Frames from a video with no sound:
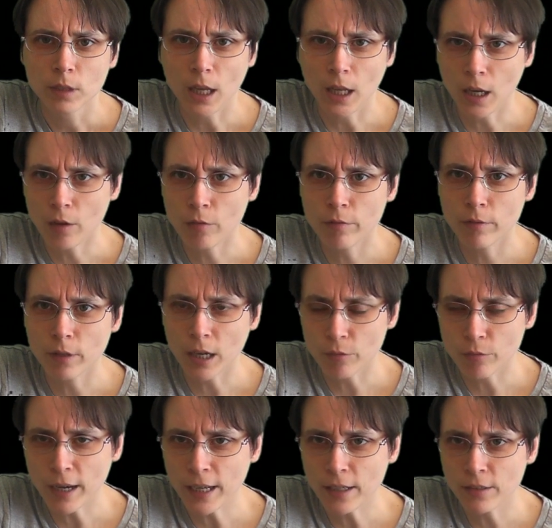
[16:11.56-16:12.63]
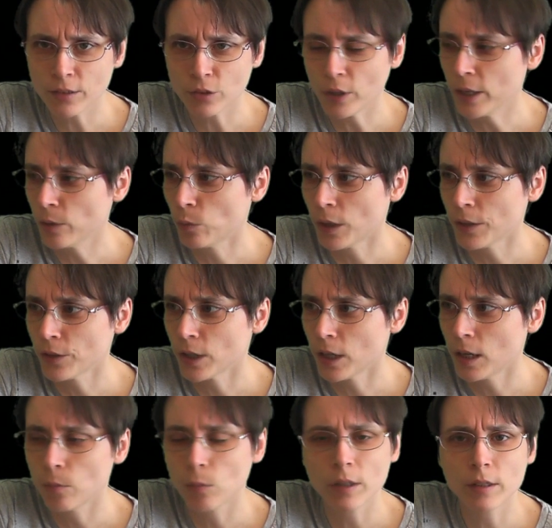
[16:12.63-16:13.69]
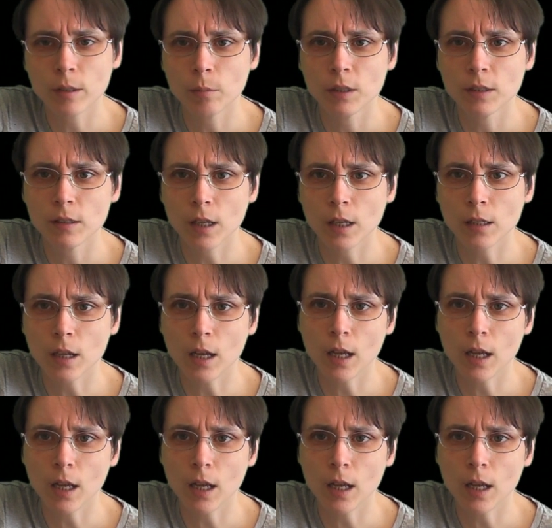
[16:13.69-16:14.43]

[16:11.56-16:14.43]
And I read a thread one time where somebody said,